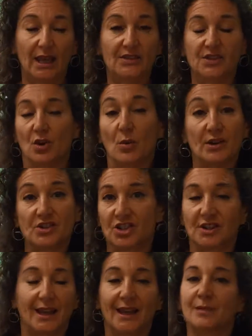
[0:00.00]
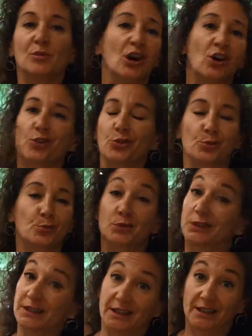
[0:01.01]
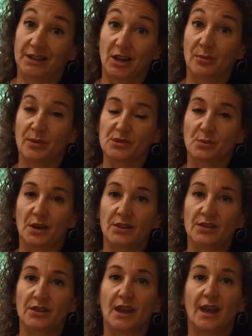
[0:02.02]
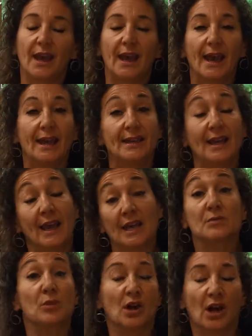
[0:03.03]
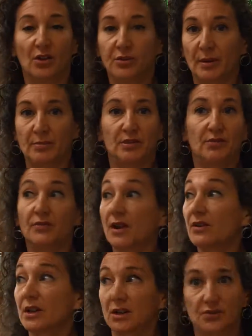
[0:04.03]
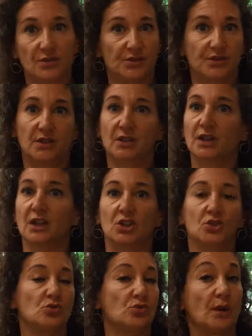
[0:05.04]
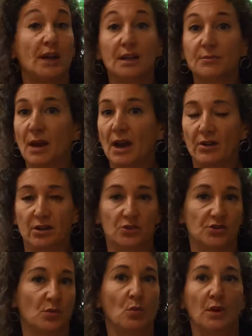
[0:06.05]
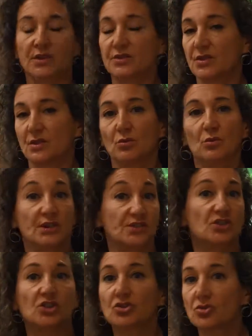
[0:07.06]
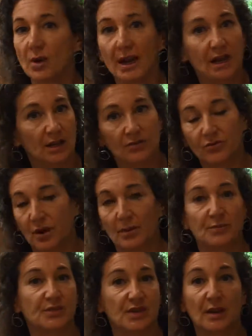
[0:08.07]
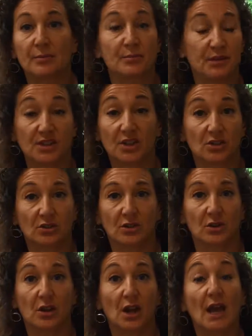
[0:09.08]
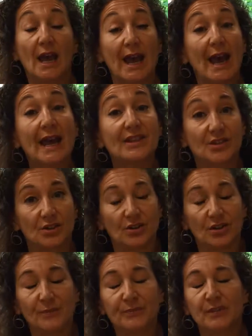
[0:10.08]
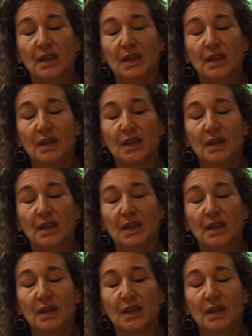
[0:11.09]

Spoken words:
is a question animal health really can't help us with. And animal health may be very interested in trade barriers and what is the risk to trade from some particular hazard.